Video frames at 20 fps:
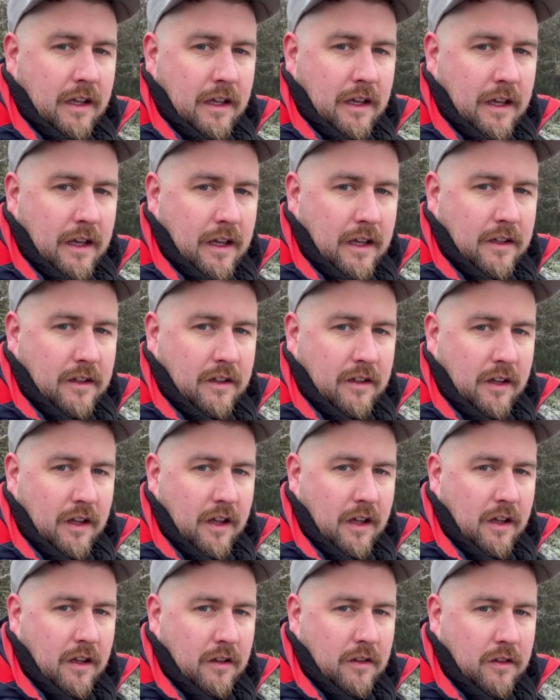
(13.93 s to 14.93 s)
and
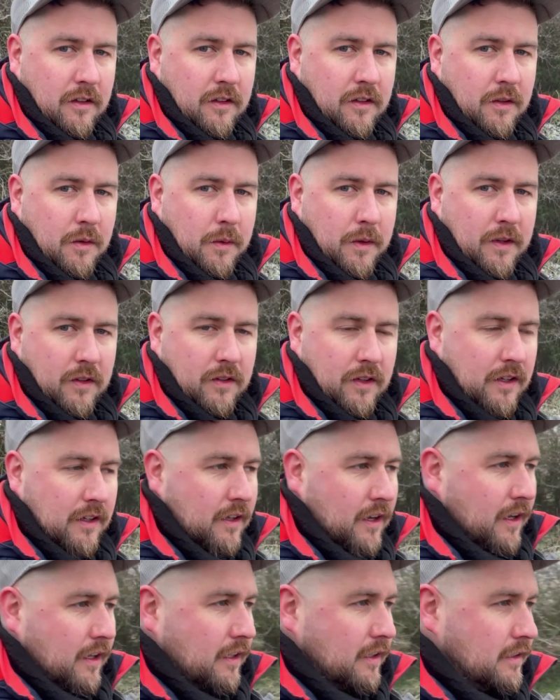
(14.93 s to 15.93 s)
see what we can see
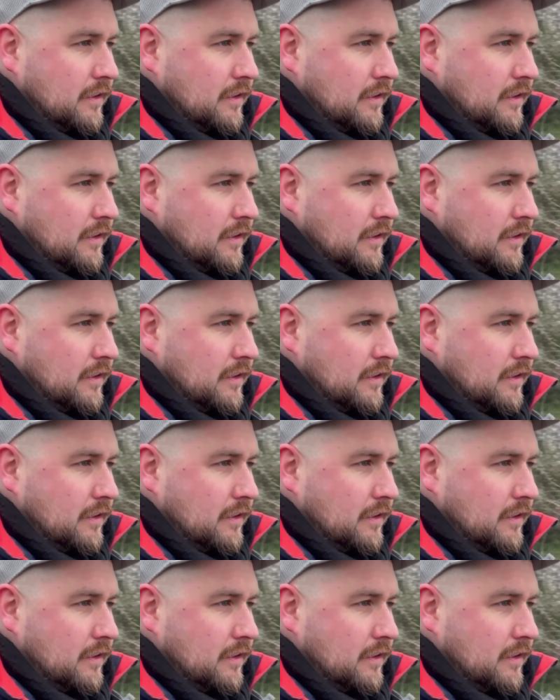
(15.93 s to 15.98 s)
today.